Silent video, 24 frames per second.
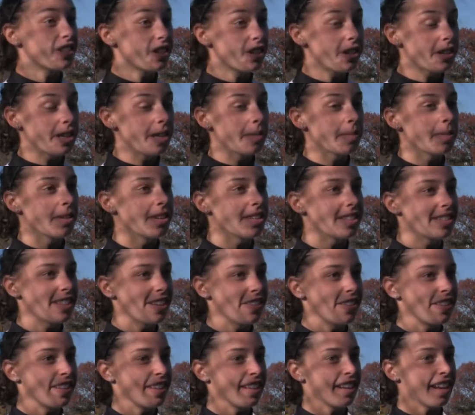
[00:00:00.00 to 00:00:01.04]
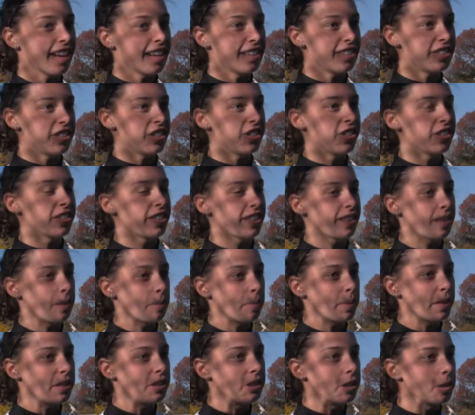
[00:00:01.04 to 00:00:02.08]
a goalkeeper, it's definitely nice. You don't get the
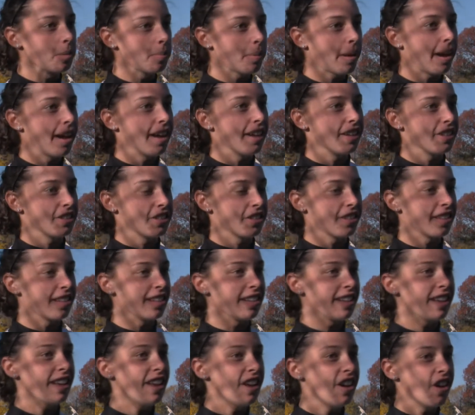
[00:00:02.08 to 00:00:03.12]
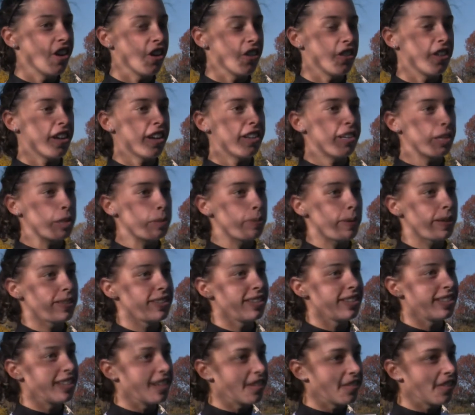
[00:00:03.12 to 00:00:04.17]
big dirt piles or the
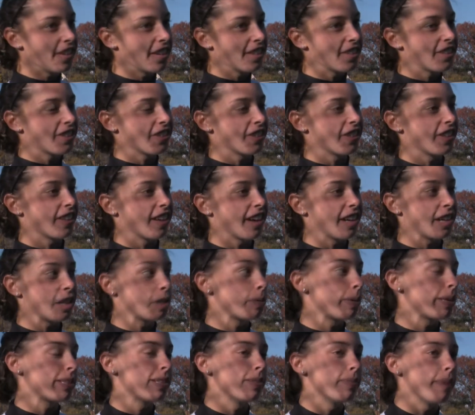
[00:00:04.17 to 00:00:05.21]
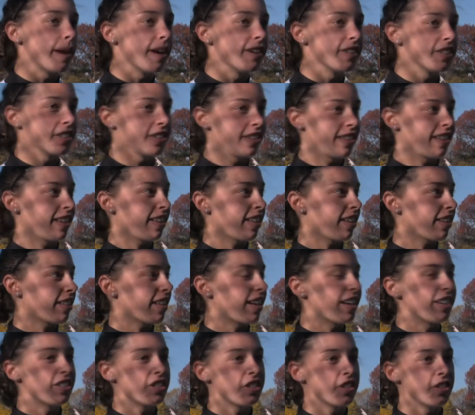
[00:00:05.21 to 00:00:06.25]
unexpected divots or the unexpected bounce or anything like
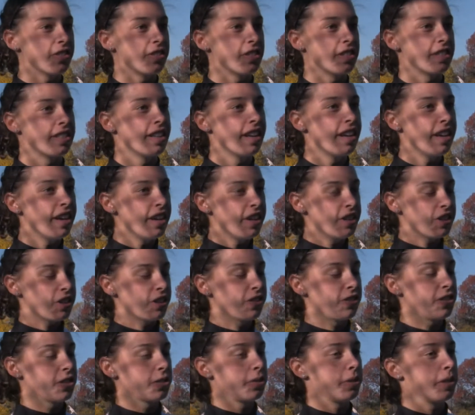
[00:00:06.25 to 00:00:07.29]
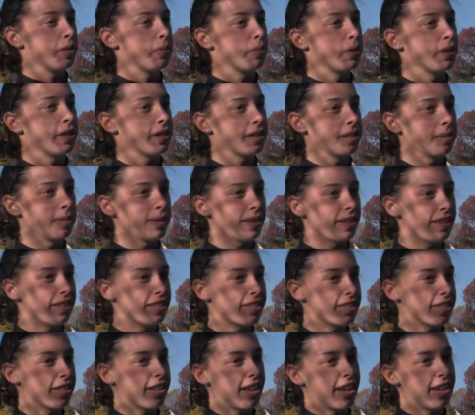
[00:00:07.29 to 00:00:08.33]
that. Turf is really predictable,
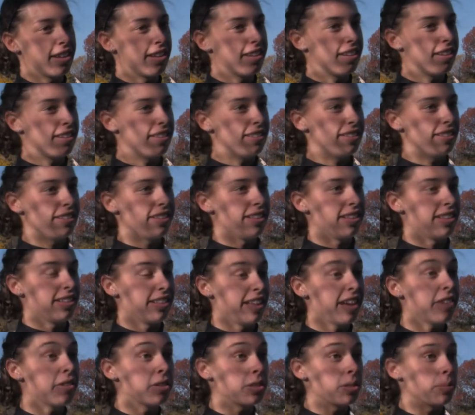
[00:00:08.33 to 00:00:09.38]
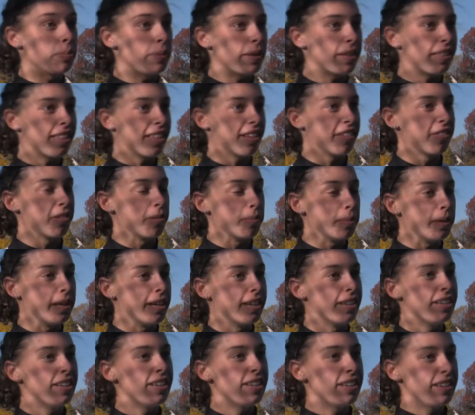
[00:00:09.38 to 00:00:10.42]
and so that was a big thing for
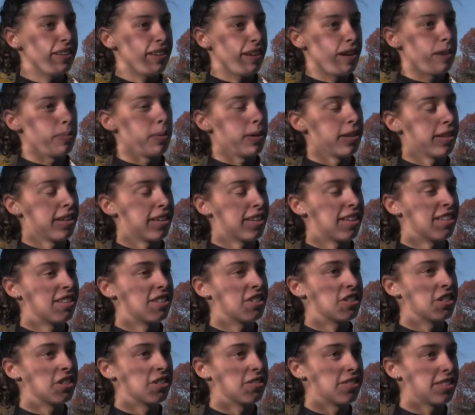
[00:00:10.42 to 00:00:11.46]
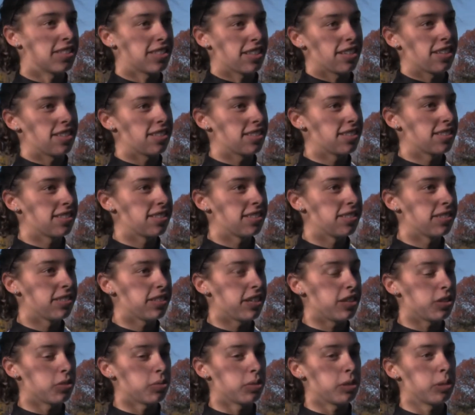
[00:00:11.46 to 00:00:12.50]
me about liking the turf, is that
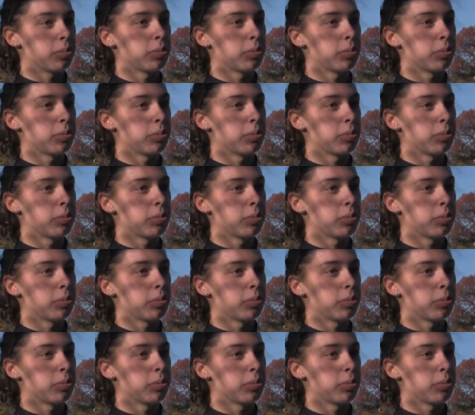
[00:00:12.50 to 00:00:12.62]
it's really